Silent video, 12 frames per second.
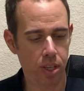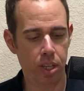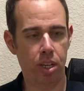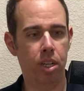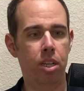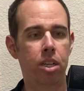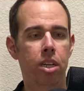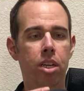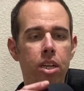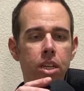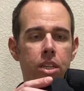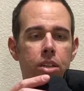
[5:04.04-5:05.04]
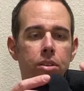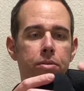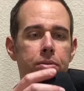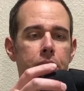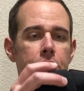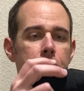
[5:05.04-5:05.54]
a little little
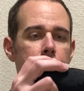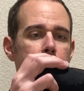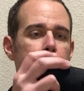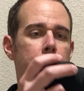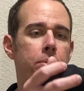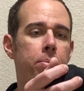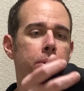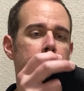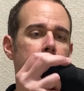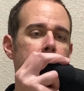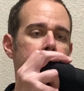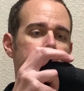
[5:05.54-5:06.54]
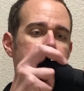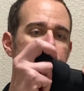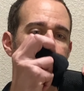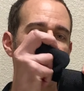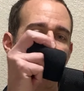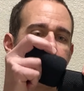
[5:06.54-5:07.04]
filter you can put on
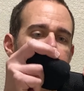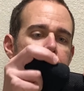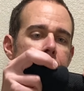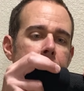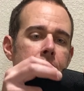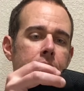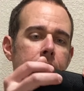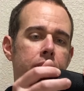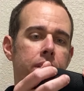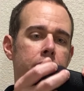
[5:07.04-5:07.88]
put on here.